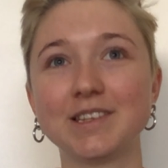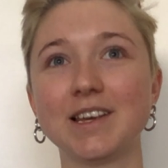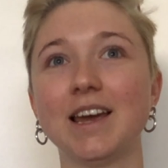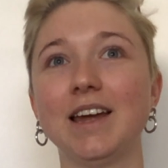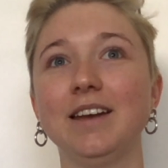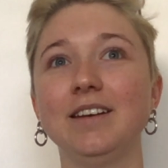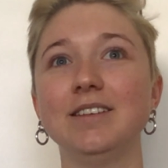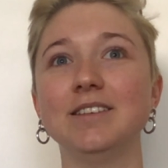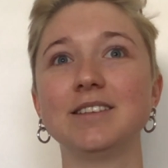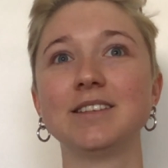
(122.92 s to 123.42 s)

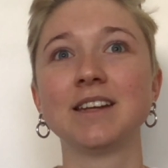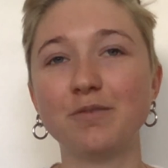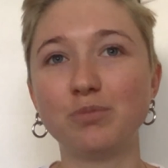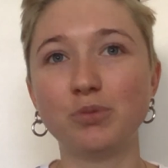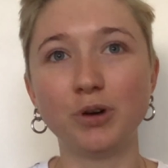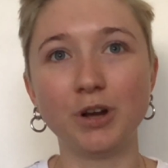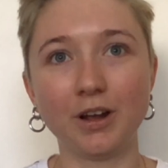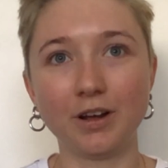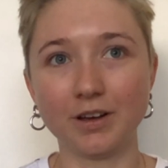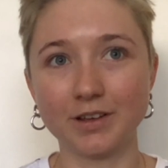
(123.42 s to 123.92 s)
and
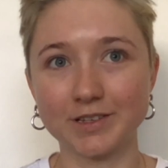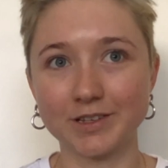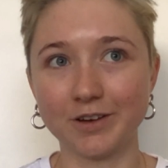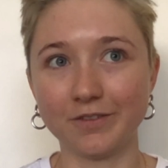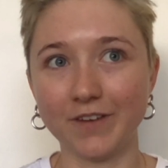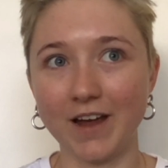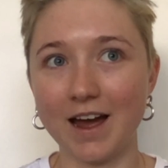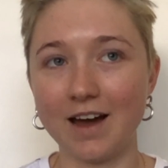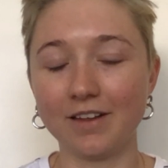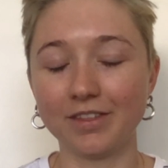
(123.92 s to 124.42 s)
putting herself
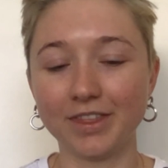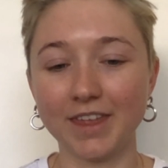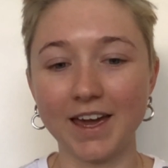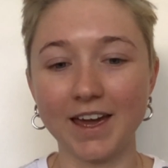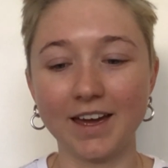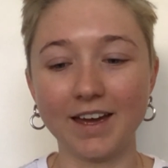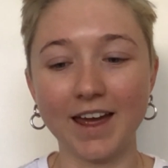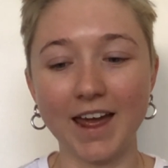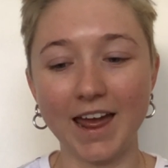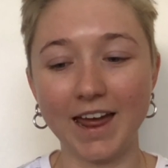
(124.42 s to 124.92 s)
out
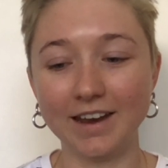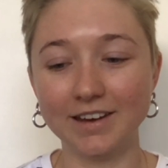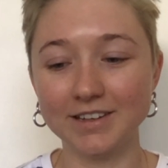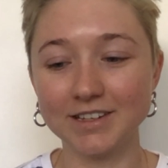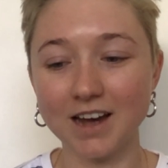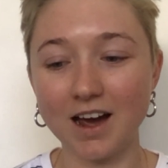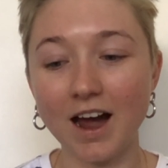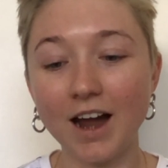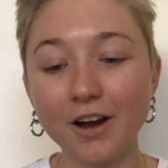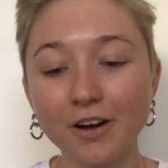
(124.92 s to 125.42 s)
there. And
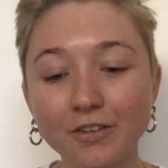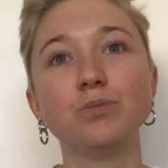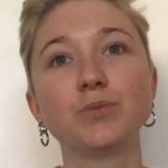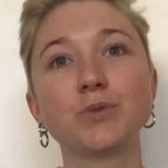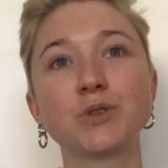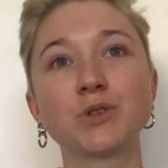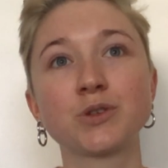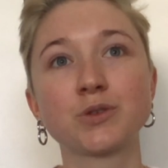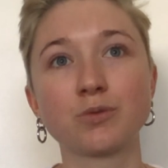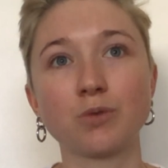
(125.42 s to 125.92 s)
I often
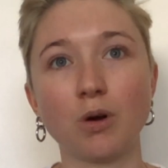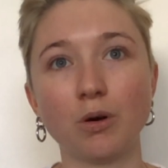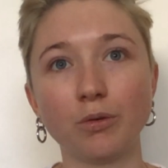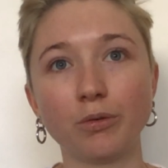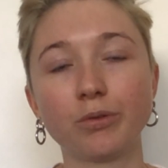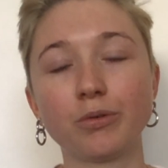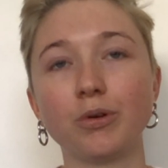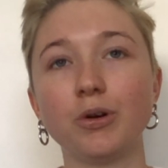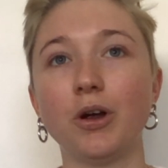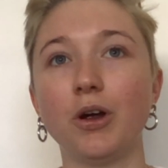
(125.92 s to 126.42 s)
scroll
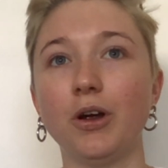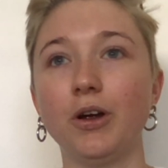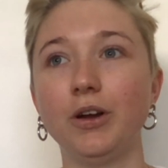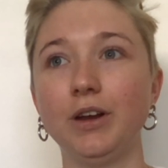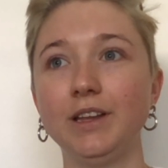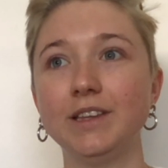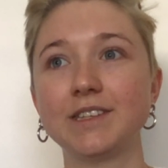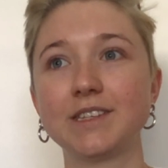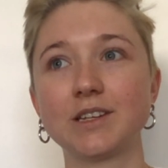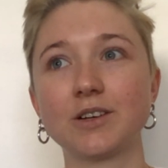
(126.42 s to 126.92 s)
through her
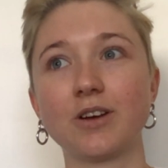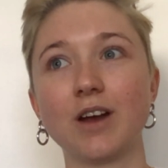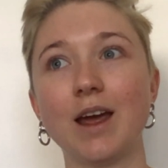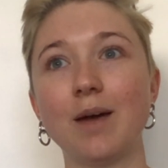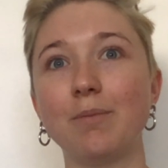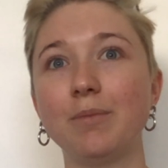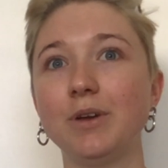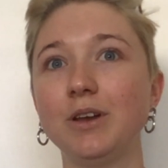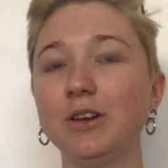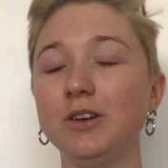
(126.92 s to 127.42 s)

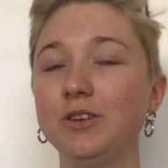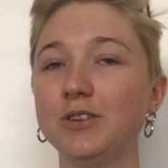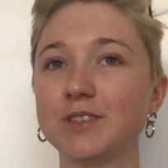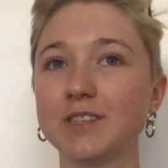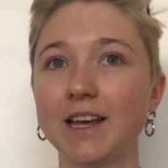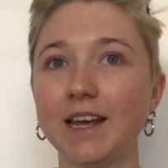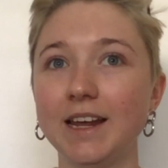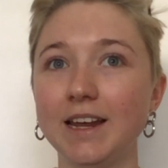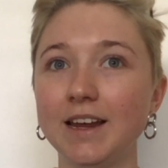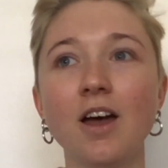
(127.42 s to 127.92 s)
Instagram and you
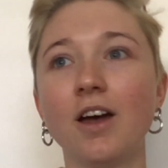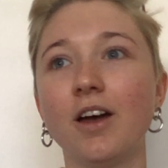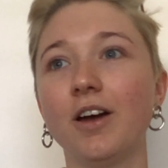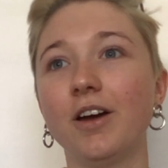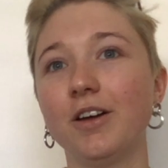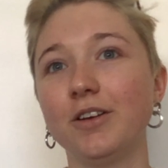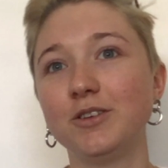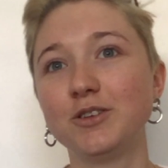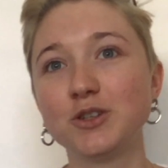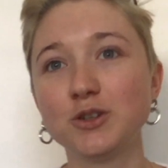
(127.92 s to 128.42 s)
see
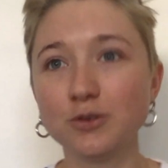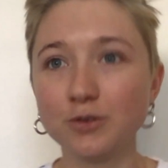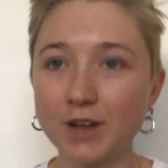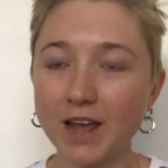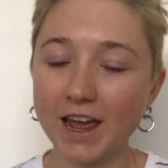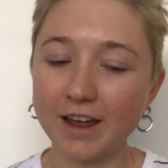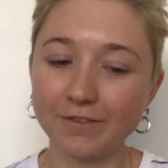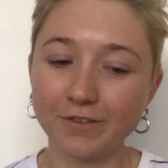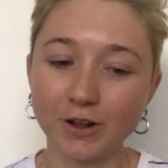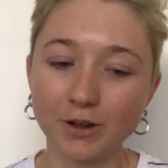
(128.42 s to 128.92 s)
her
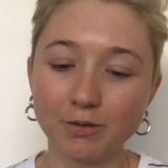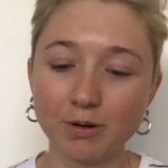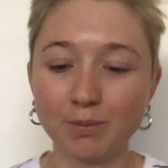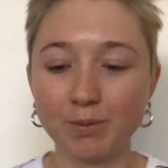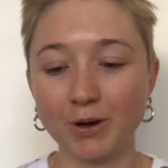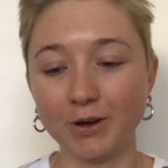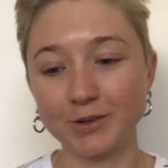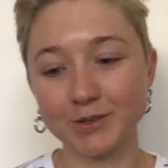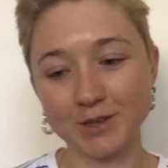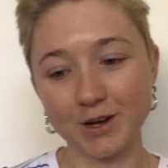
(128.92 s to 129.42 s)
2k follower
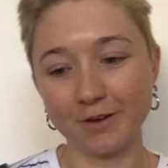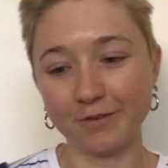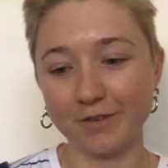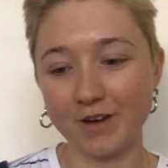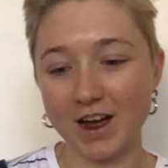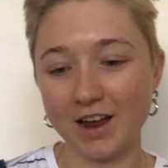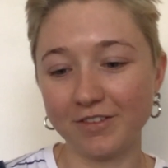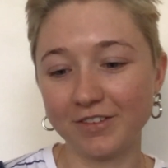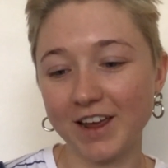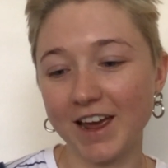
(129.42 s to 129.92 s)
post, her
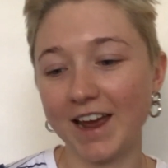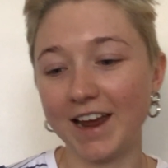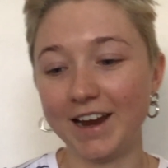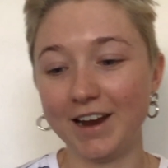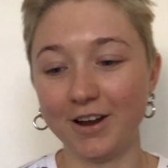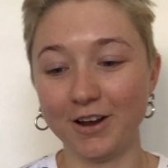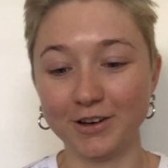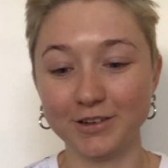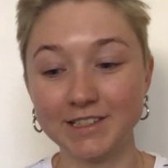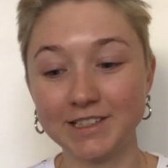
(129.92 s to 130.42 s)
5k,
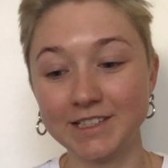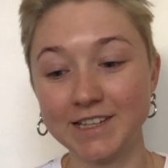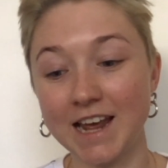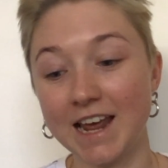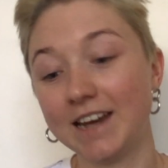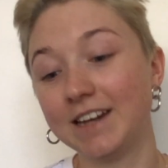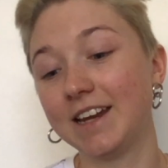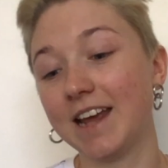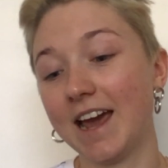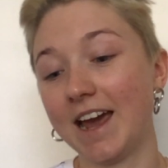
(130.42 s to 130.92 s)
her
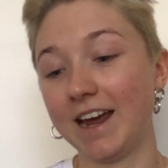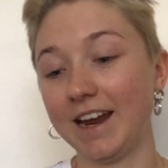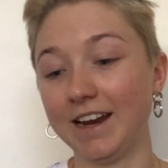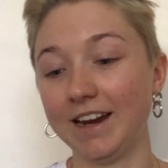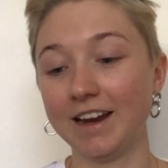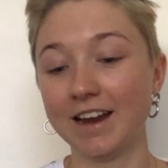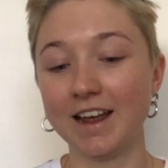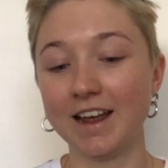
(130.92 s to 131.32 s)
10k